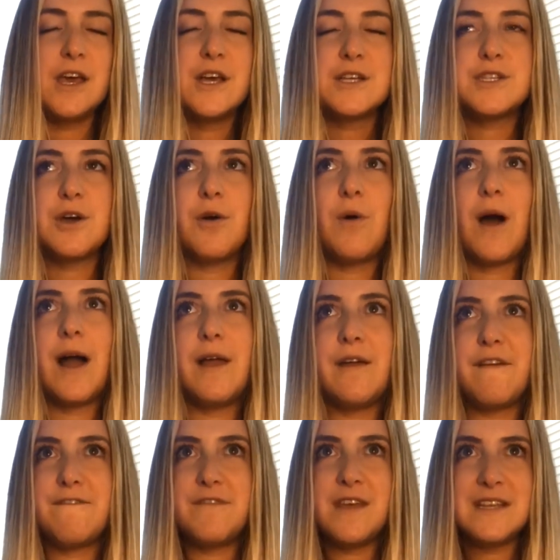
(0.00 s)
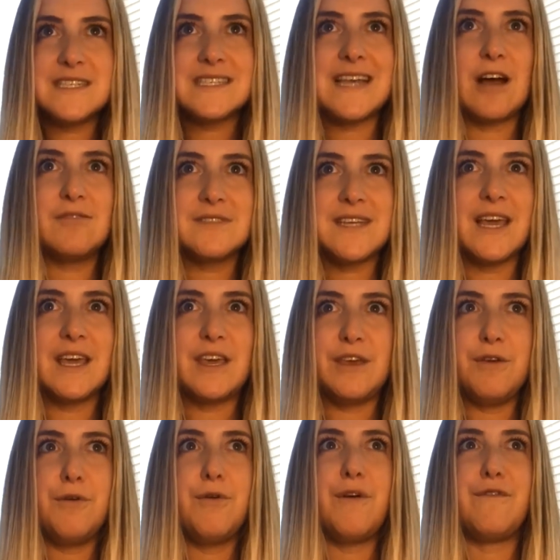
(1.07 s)
So if this sounds like
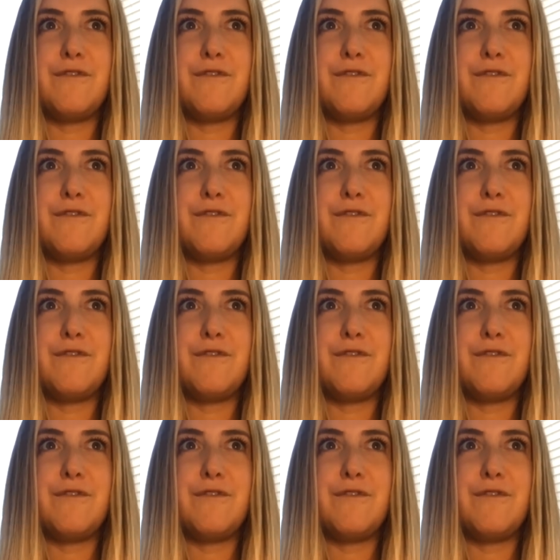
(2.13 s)
you,